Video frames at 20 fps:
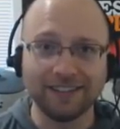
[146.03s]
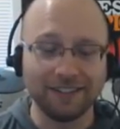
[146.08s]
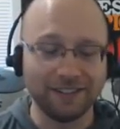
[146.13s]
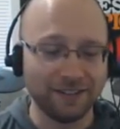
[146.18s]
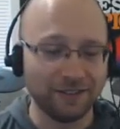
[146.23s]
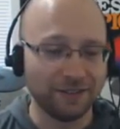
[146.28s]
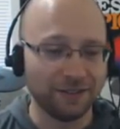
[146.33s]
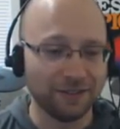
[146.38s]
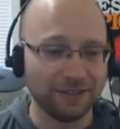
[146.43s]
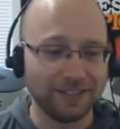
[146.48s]

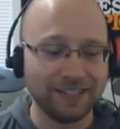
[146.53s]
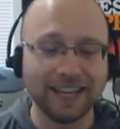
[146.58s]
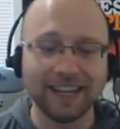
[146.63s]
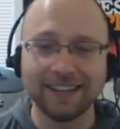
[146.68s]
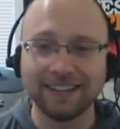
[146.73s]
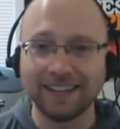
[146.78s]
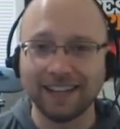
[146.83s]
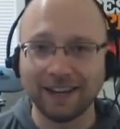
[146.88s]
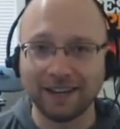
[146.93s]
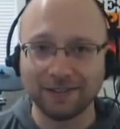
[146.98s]
another
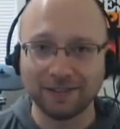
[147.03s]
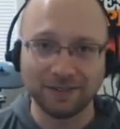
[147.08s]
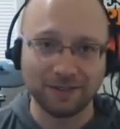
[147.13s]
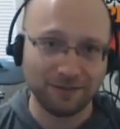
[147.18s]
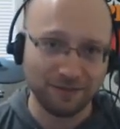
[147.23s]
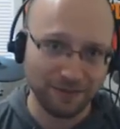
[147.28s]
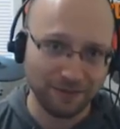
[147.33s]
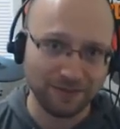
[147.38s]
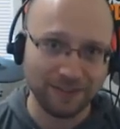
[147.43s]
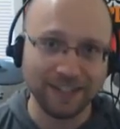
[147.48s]
10,000 or
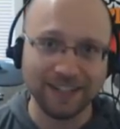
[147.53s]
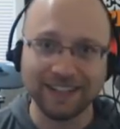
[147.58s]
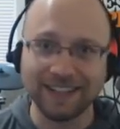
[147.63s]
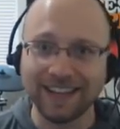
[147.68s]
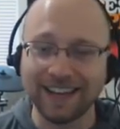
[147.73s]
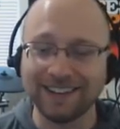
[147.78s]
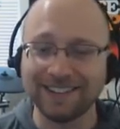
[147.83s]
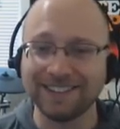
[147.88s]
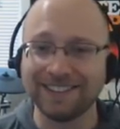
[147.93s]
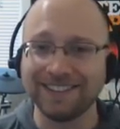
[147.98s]

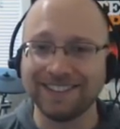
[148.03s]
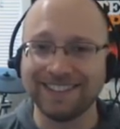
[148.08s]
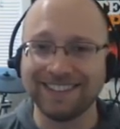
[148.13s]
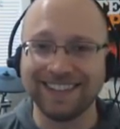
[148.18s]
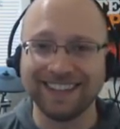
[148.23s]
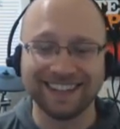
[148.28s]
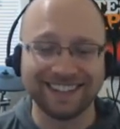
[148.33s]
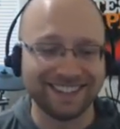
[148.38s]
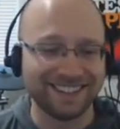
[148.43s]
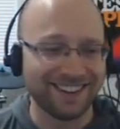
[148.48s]
15,000
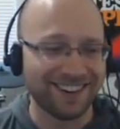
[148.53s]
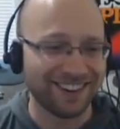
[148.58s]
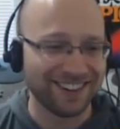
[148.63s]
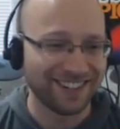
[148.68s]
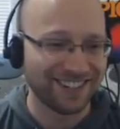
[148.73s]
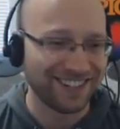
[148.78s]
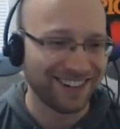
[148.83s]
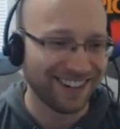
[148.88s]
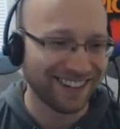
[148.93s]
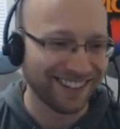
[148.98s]
6-star
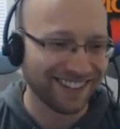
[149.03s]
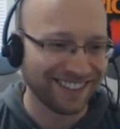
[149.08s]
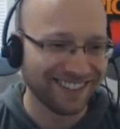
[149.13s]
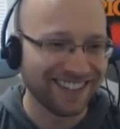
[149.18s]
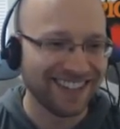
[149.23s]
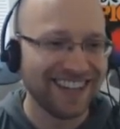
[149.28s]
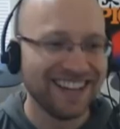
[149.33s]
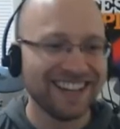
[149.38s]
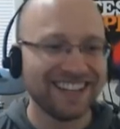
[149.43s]
shards.